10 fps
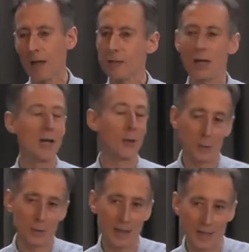So I
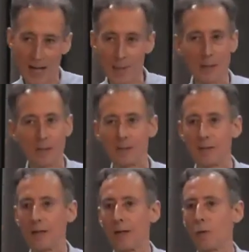looked and examined,
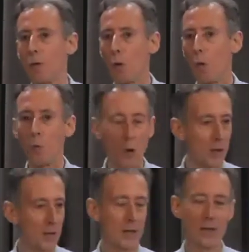
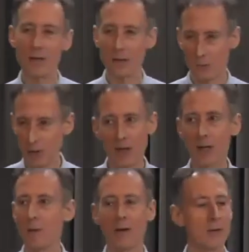what Australian
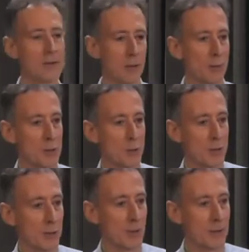and American soldiers were
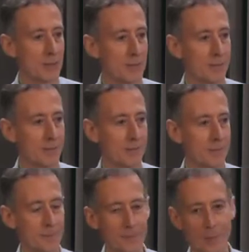doing.
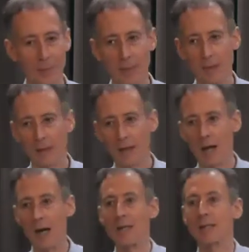
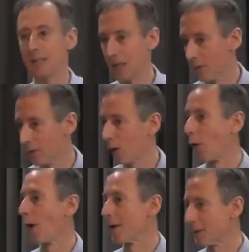I discovered the
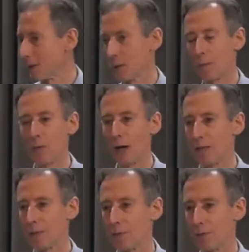horrendous human
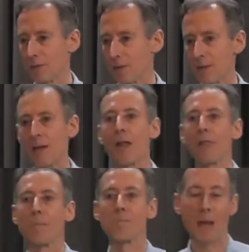rights abuses,
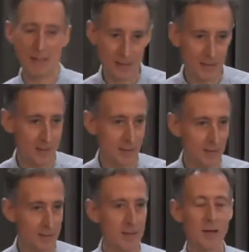the
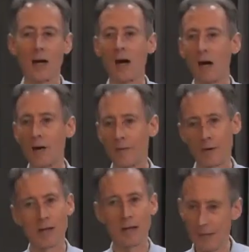massacres
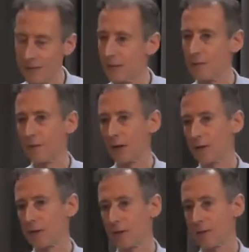of innocent
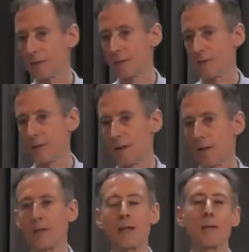villagers,
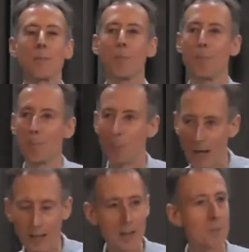the
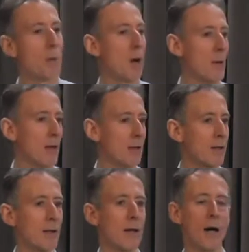blanket
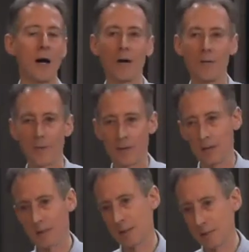bombing
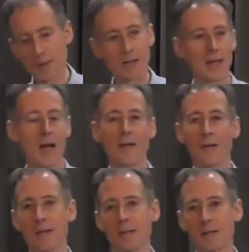of civilian
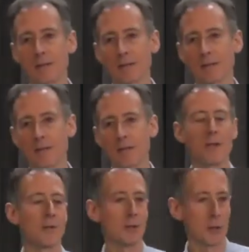areas,
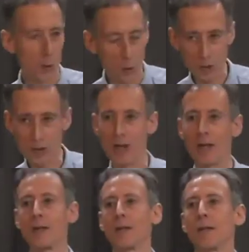the
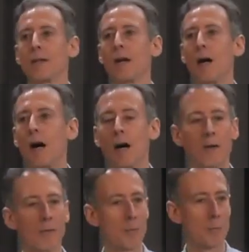torture
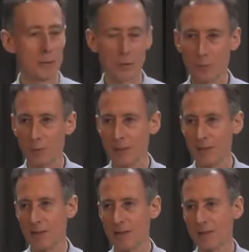of political
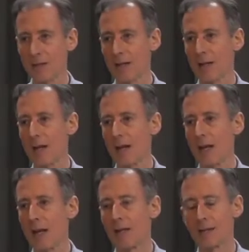prisoners
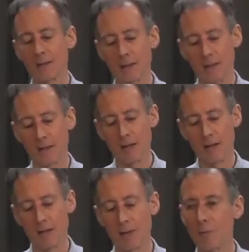in
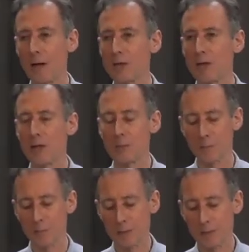the
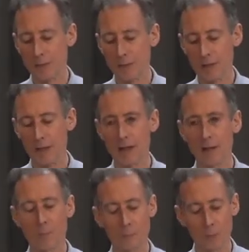regime's
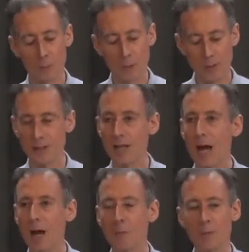prison
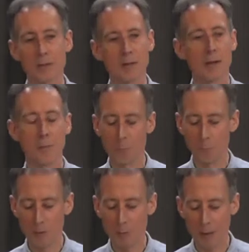camps,
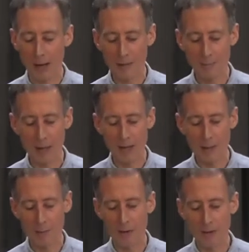which were backed by the
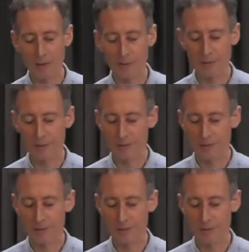Americans.